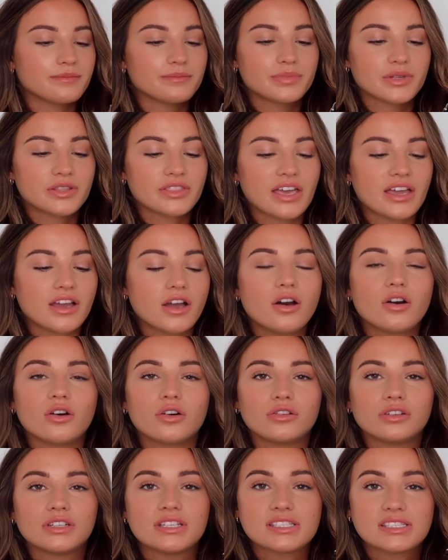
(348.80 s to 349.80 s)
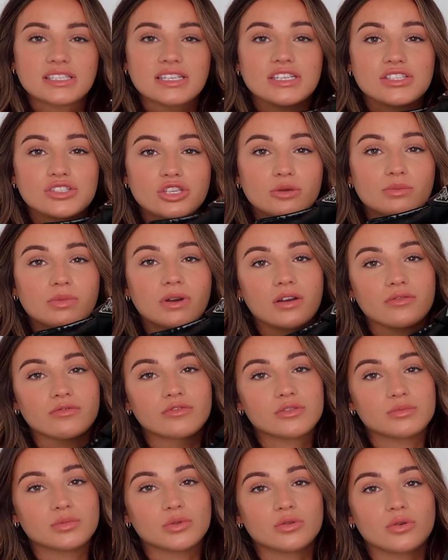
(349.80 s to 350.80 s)
but they are honestly super
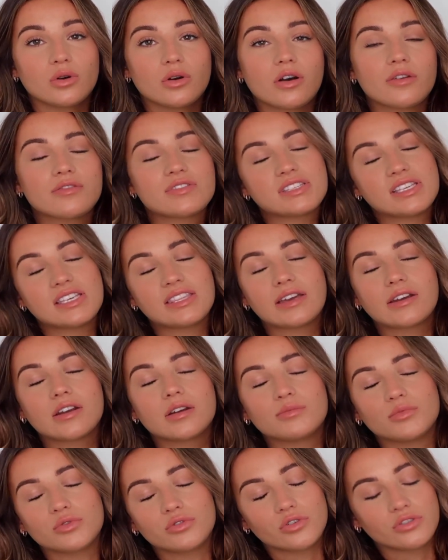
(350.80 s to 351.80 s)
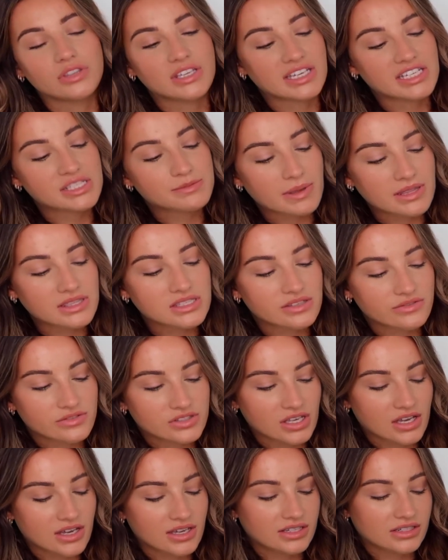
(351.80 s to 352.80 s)
comfortable. Obviously, they are more on the expensive
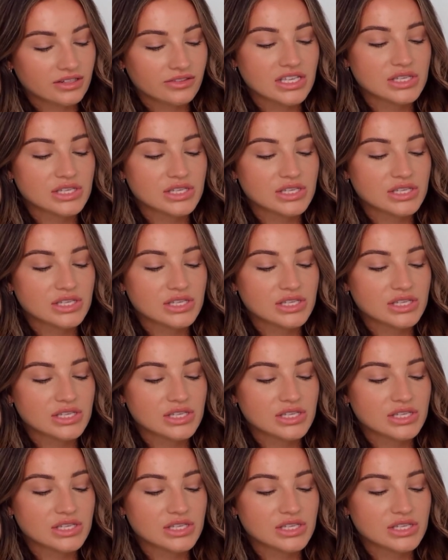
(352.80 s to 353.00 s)
side.